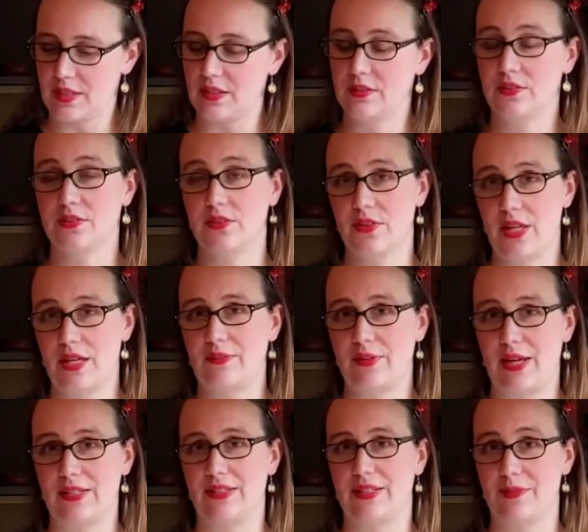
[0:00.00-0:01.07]
So then we
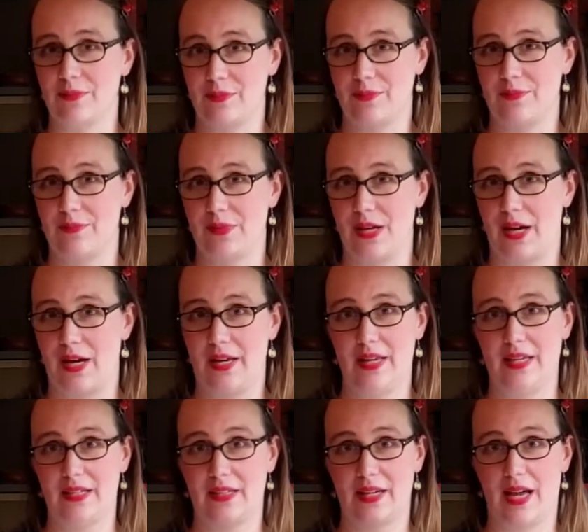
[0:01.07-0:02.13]
had to get
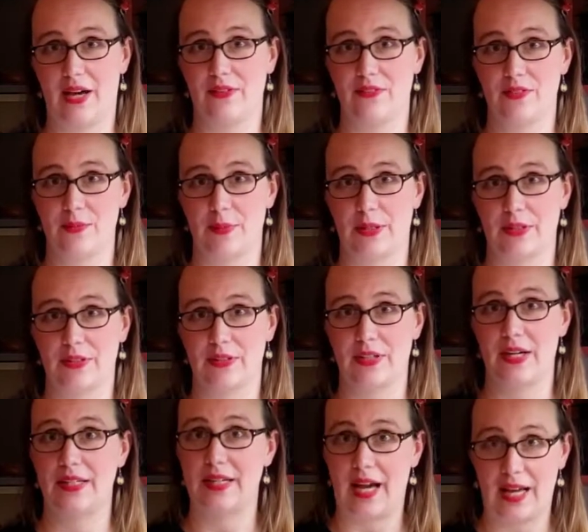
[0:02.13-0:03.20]
ink out of the marker
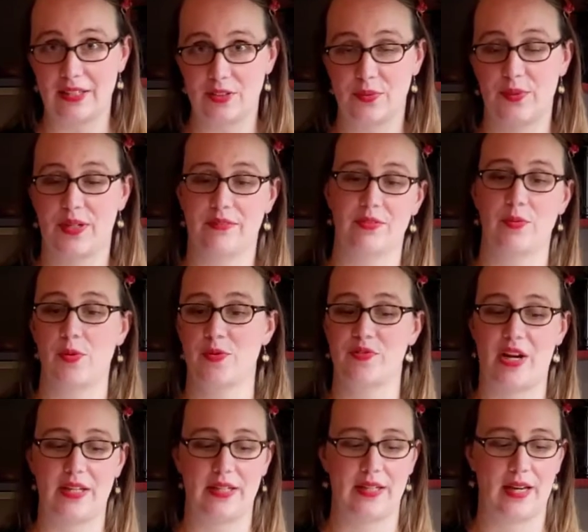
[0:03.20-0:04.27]
and onto whatever we're
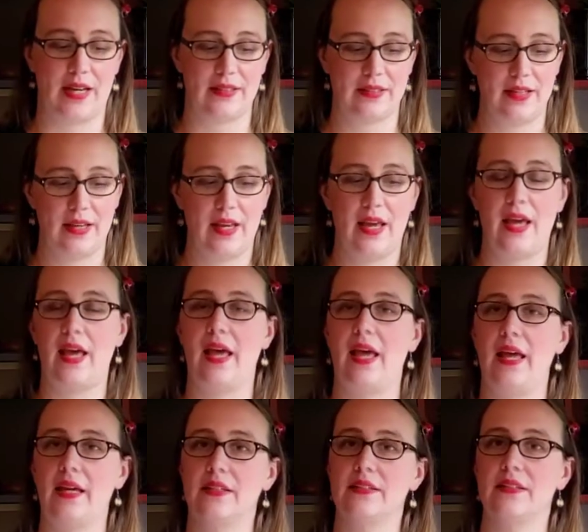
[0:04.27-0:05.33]
writing on.
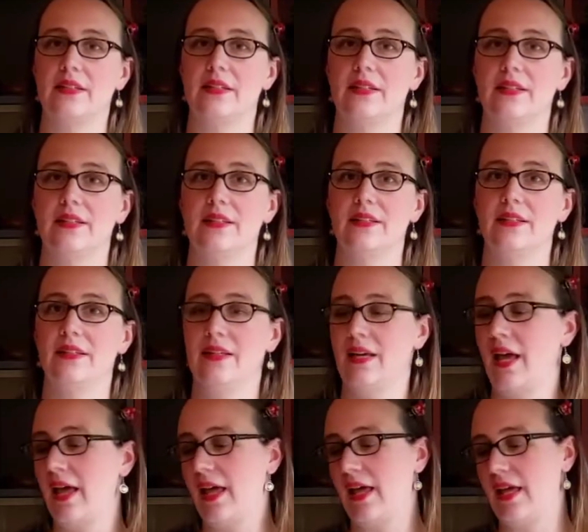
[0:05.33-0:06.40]
And
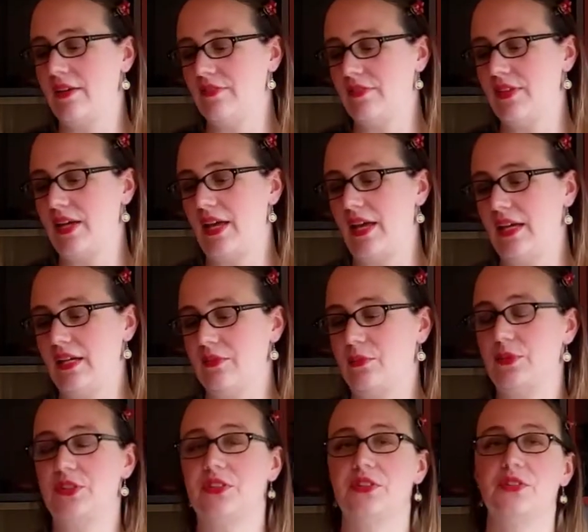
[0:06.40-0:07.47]
if the ink
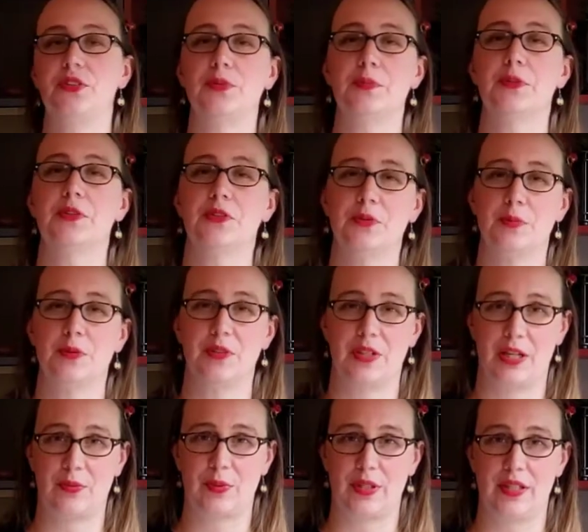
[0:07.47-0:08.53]
was super
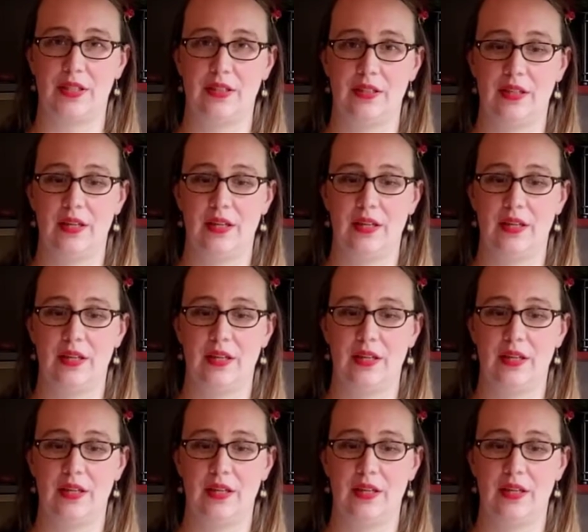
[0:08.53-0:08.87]
liquidy,